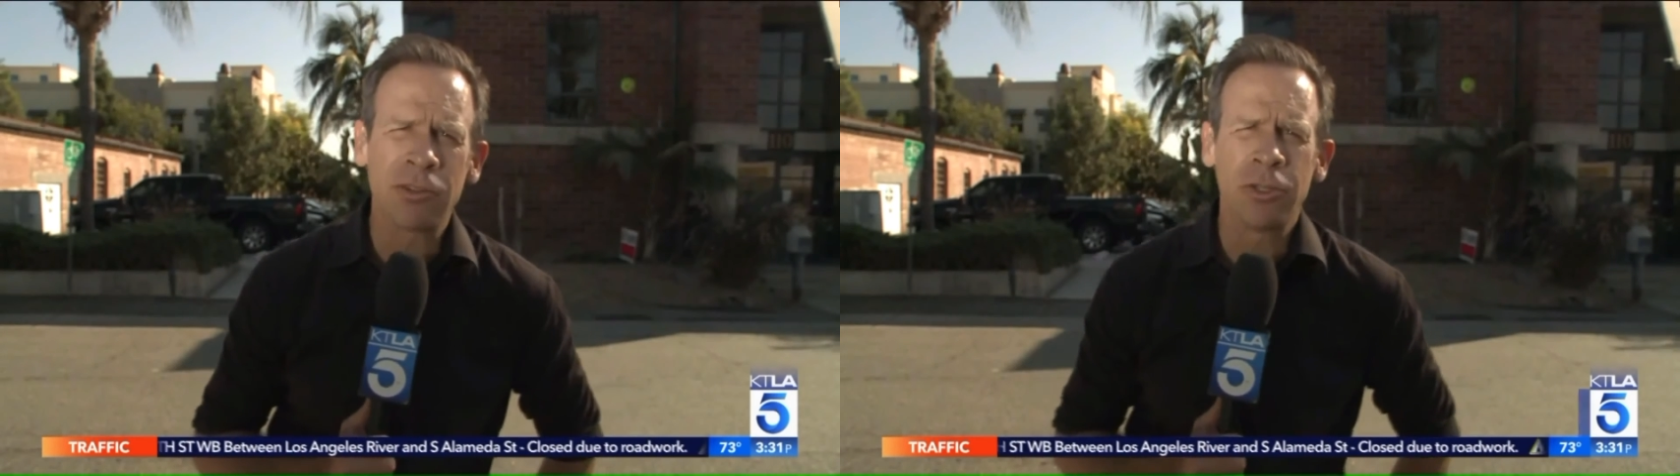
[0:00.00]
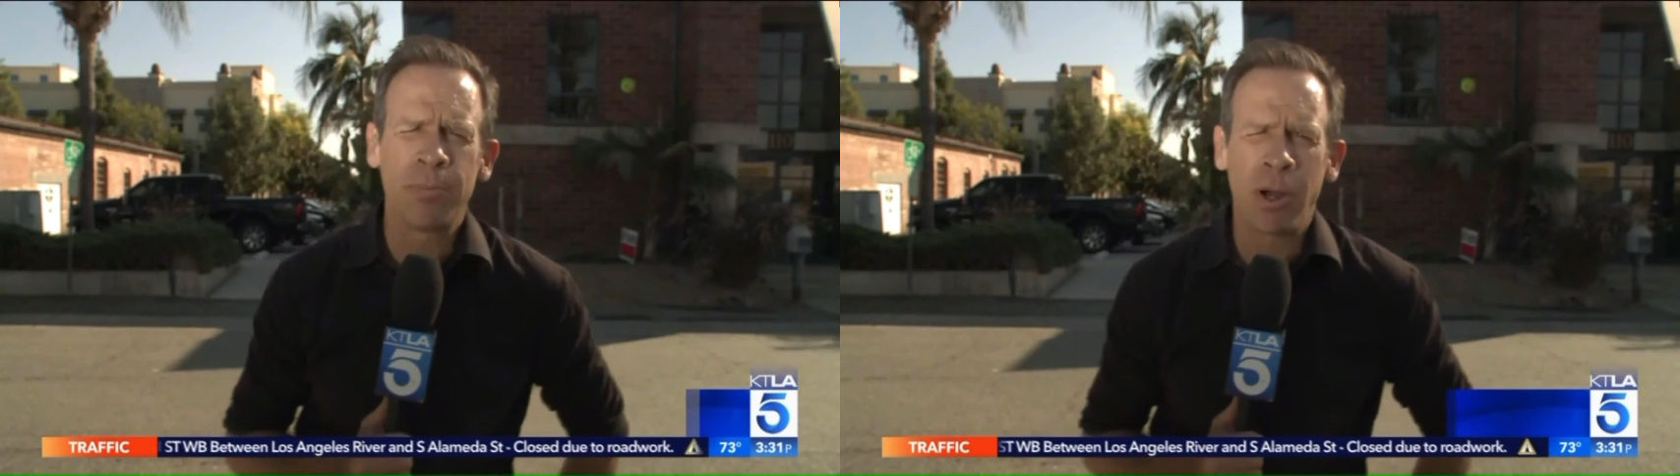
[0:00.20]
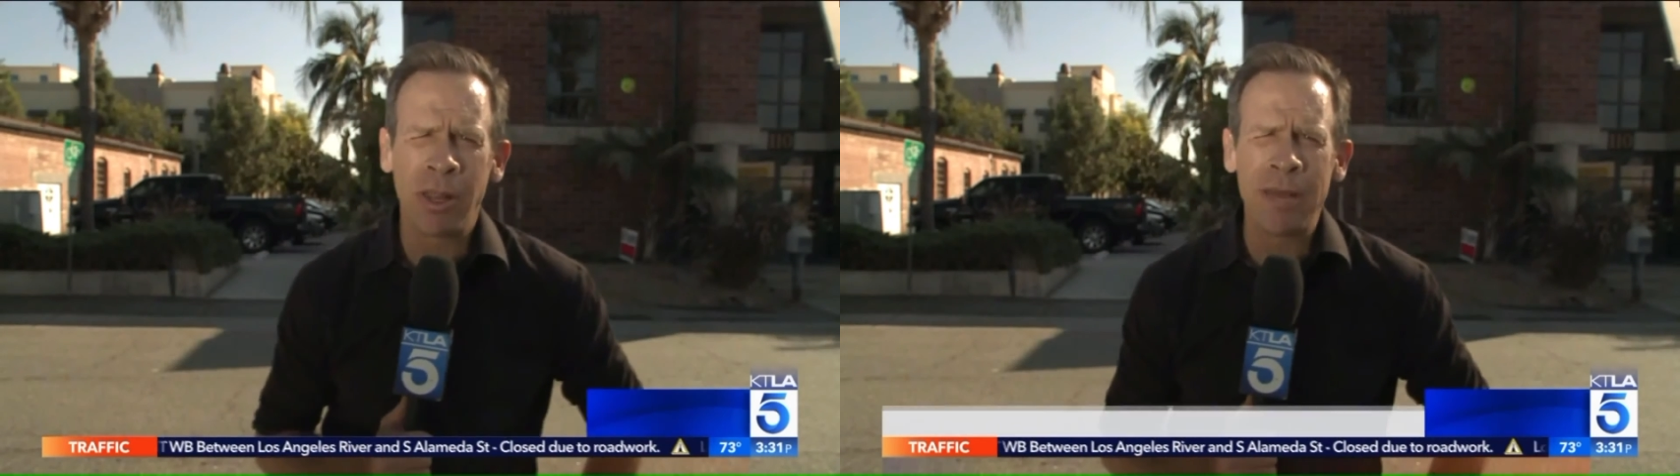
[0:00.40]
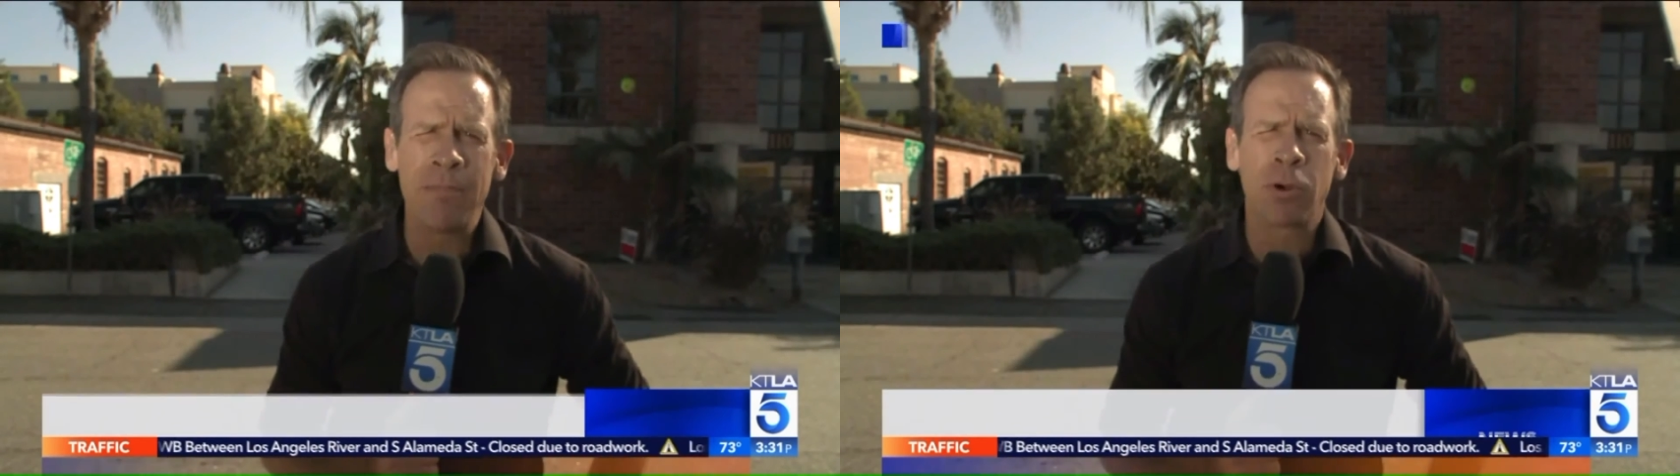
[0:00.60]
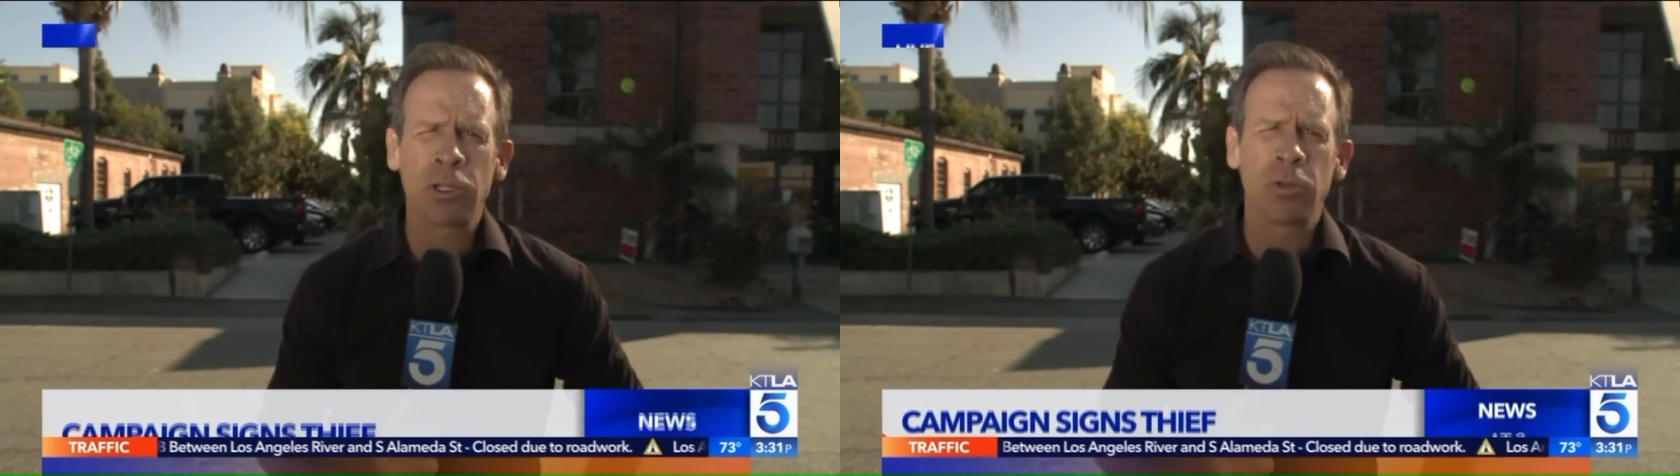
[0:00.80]
Paulette
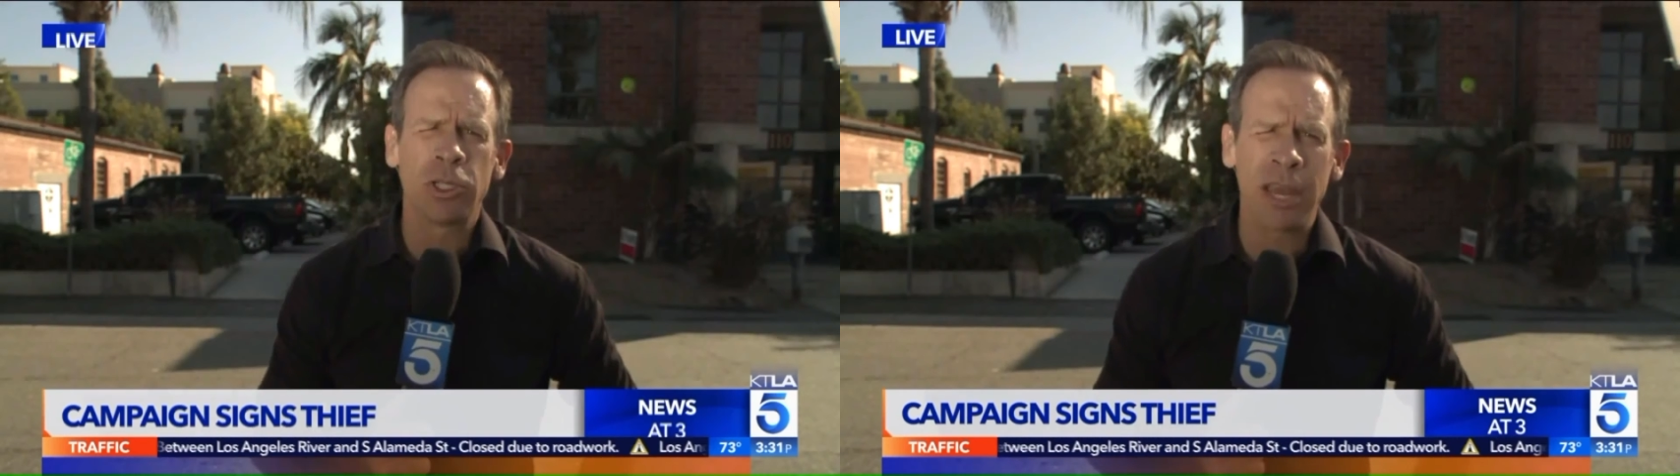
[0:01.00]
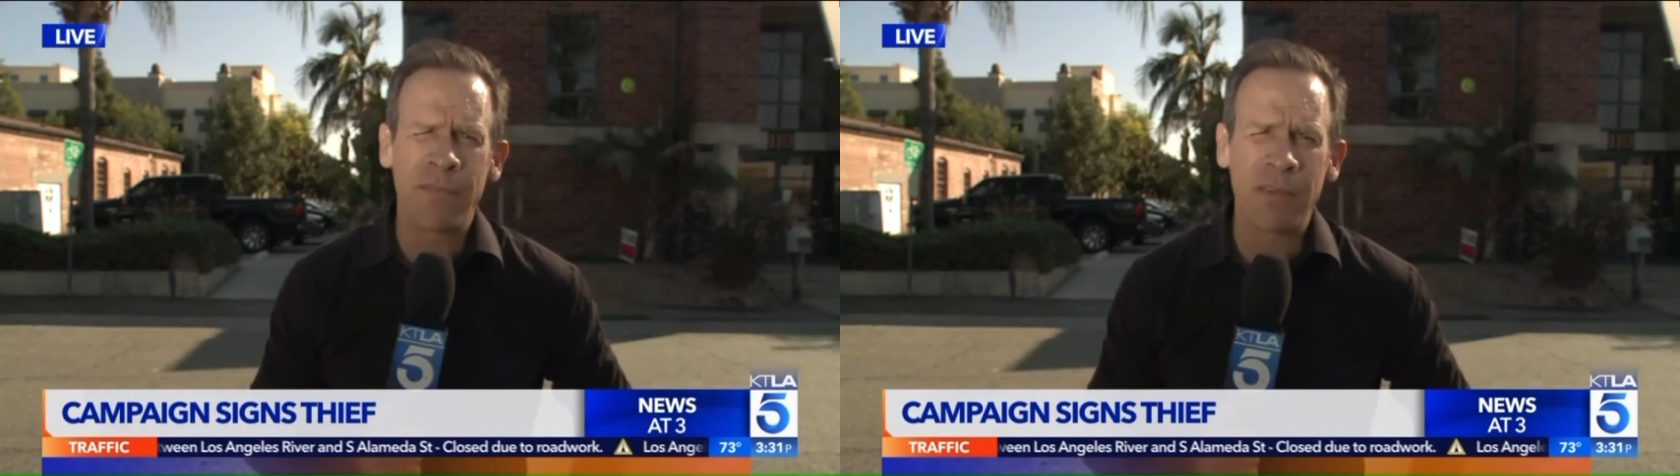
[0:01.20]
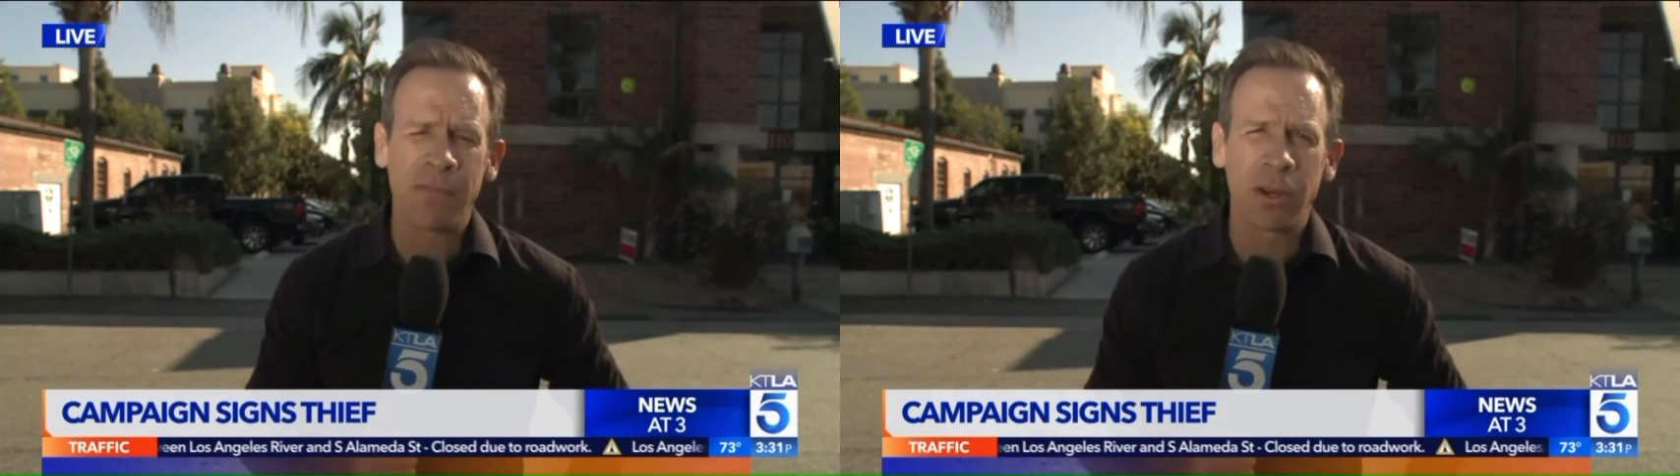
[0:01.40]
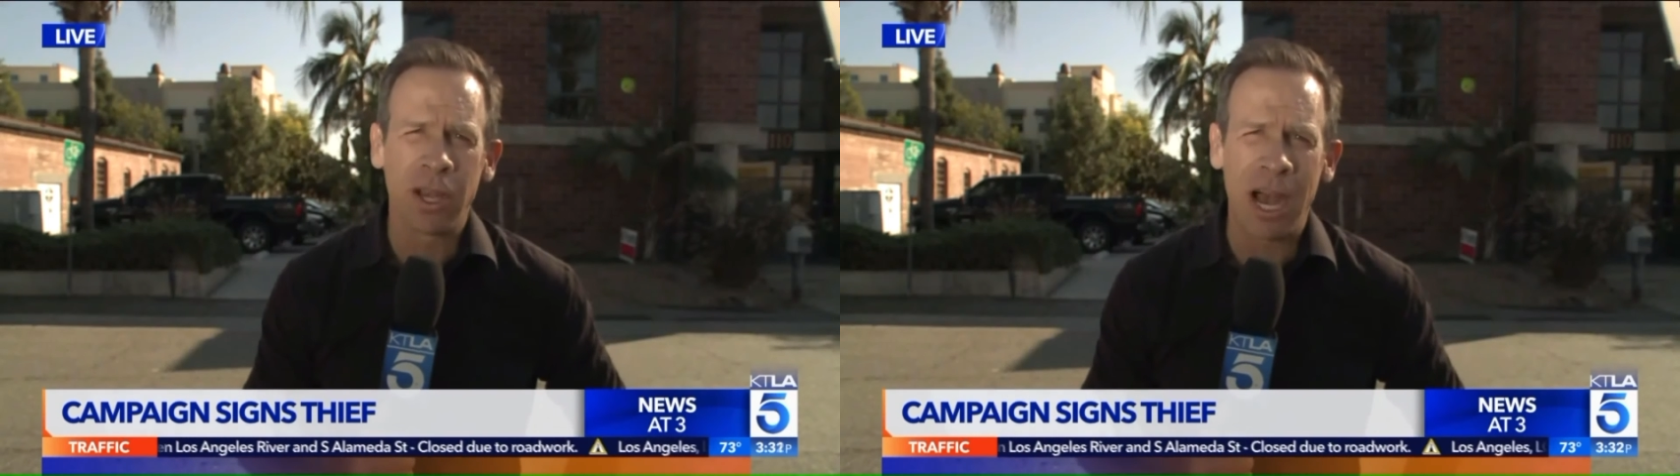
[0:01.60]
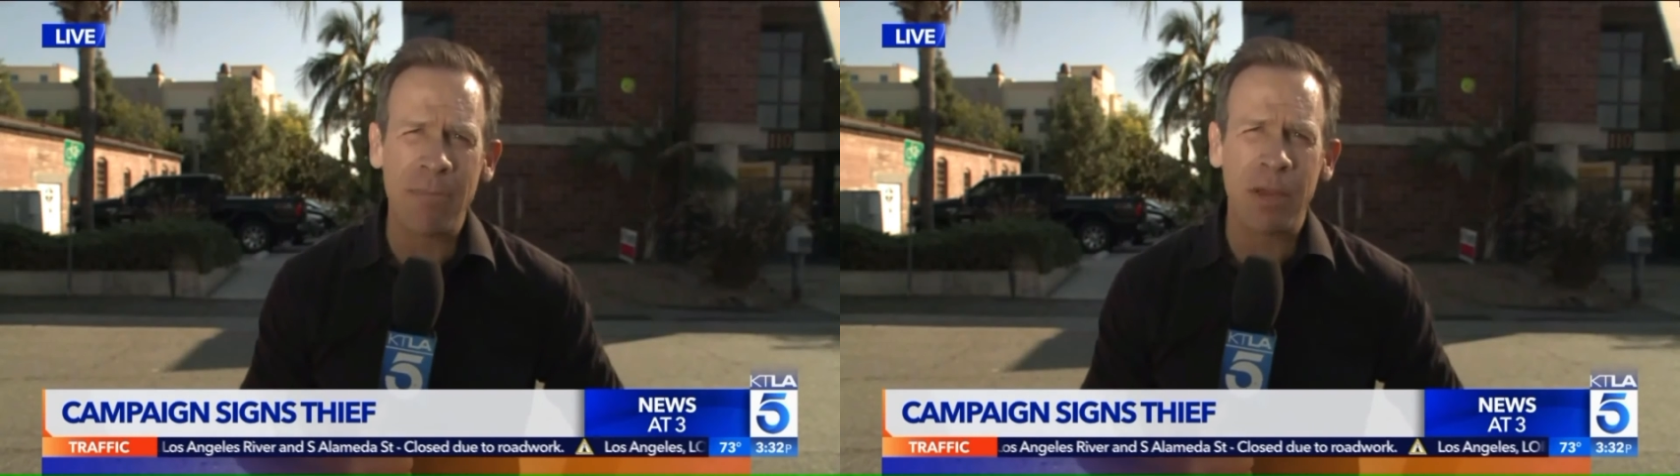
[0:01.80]
Marshall Chaffee for comment.